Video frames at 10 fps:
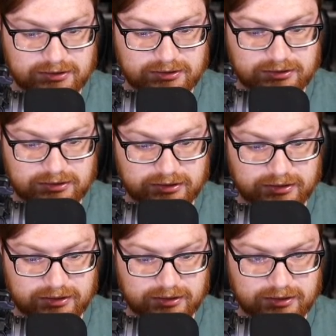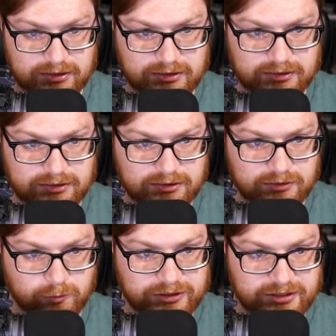uh,
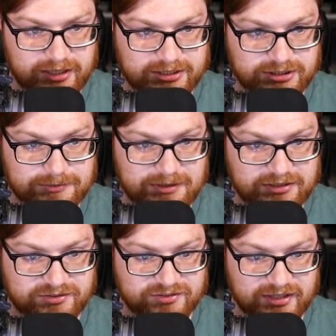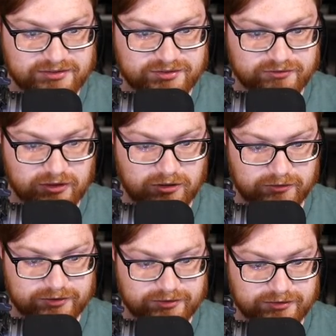we could actually make sense of all
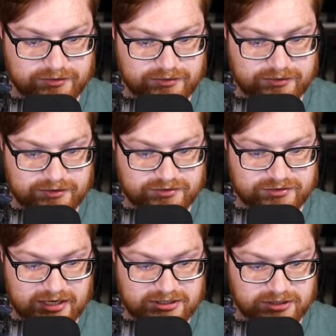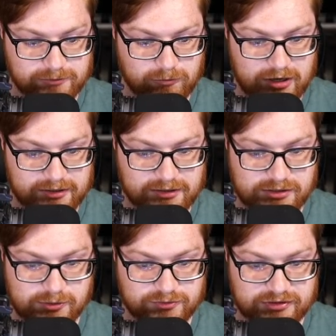that this is actually running and
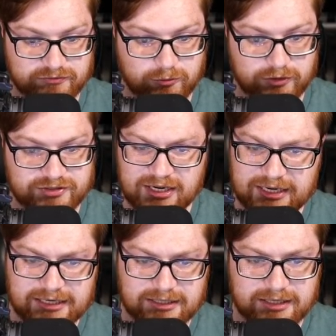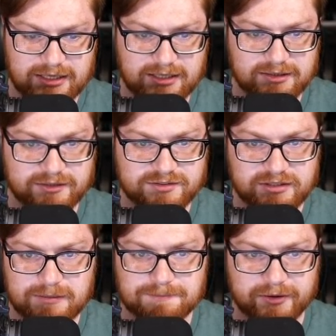using for us. Hey, uh, let's
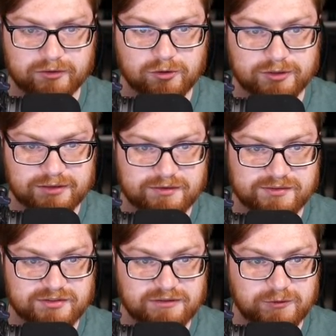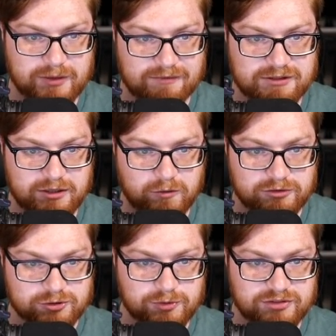take a better look at this. If you navigate over
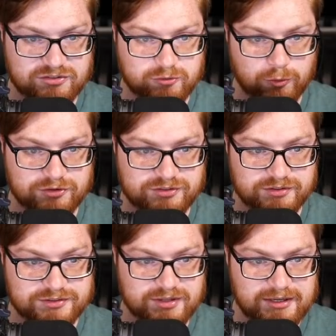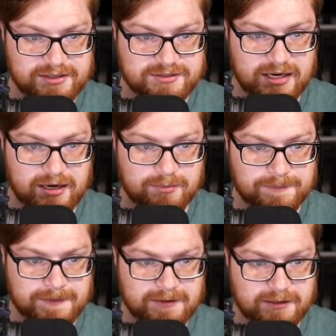to the Sources tab,
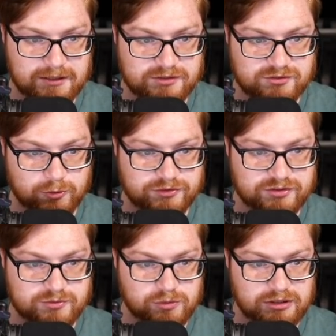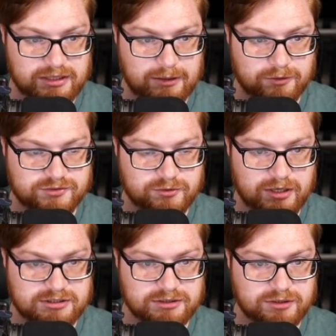uh, Sources will allow us to
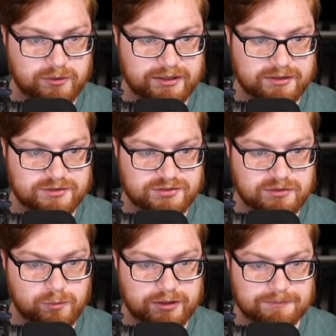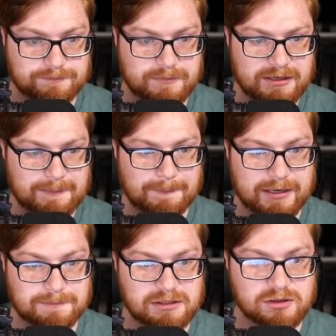actually go ahead and see what
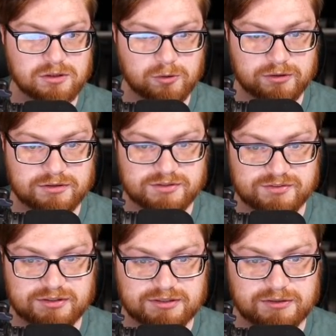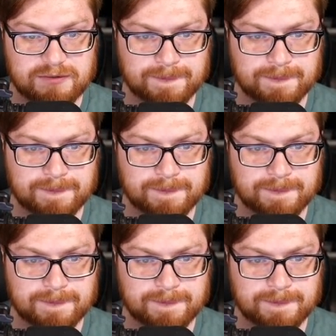might be loaded, just like here.